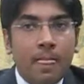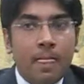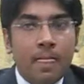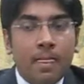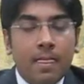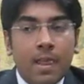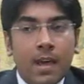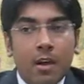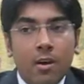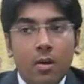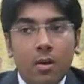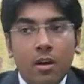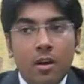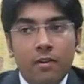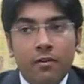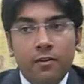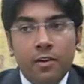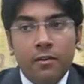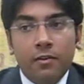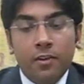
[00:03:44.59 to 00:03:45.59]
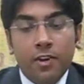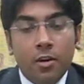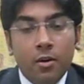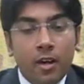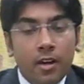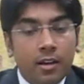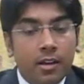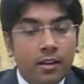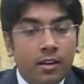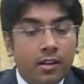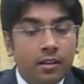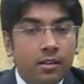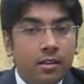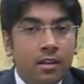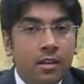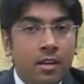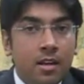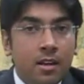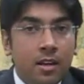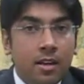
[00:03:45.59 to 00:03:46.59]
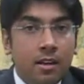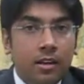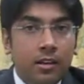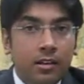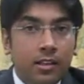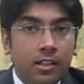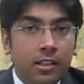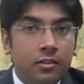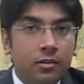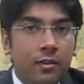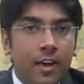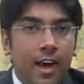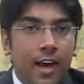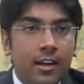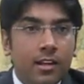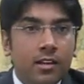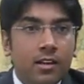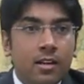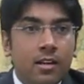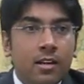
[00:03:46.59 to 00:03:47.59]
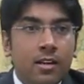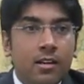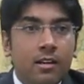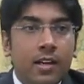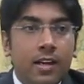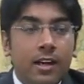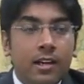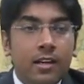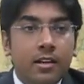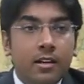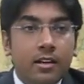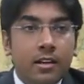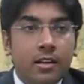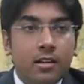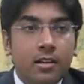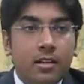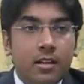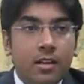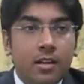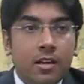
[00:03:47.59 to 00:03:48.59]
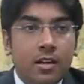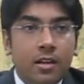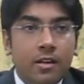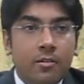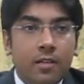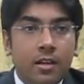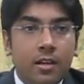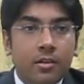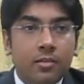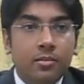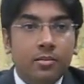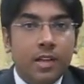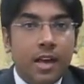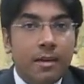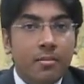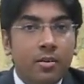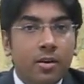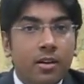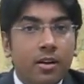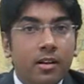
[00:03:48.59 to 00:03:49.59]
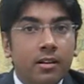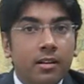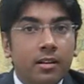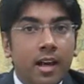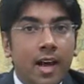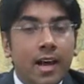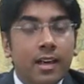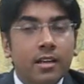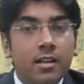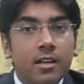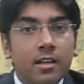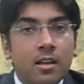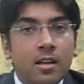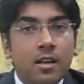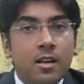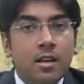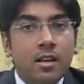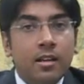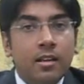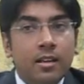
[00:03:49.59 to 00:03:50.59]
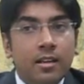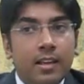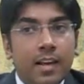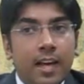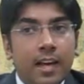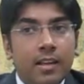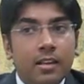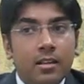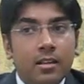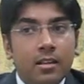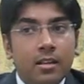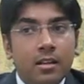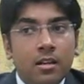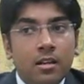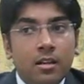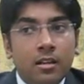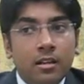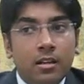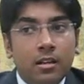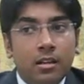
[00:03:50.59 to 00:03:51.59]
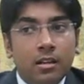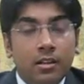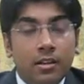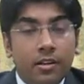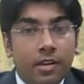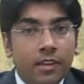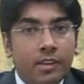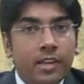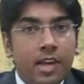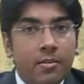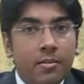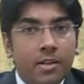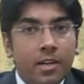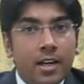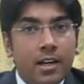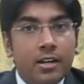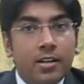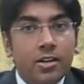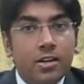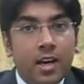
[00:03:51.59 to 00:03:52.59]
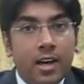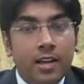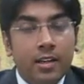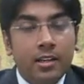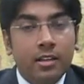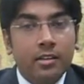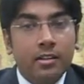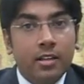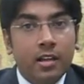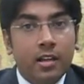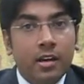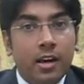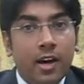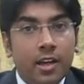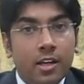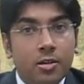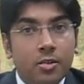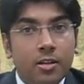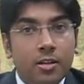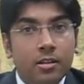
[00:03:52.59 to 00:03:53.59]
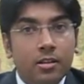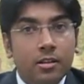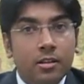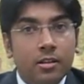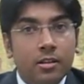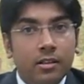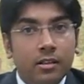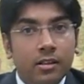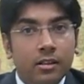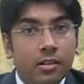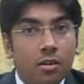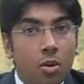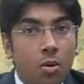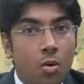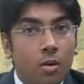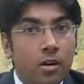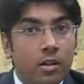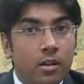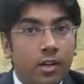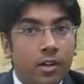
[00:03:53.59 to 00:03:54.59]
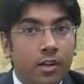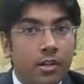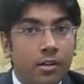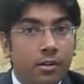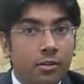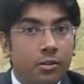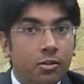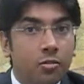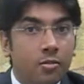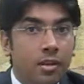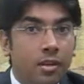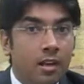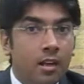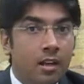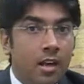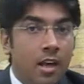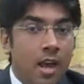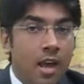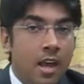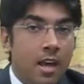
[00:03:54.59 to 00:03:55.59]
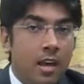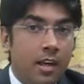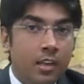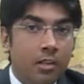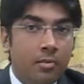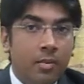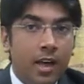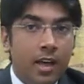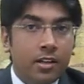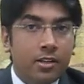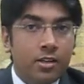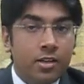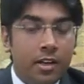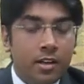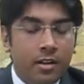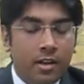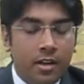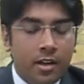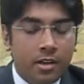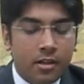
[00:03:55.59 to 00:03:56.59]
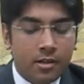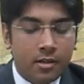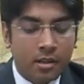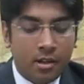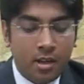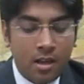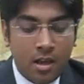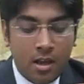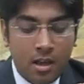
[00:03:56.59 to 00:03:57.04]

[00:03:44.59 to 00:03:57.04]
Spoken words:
Now, if we look at this fact, then it becomes apparent that the risk appetite in Chinese young graduates is lower than it used to be in the past generation.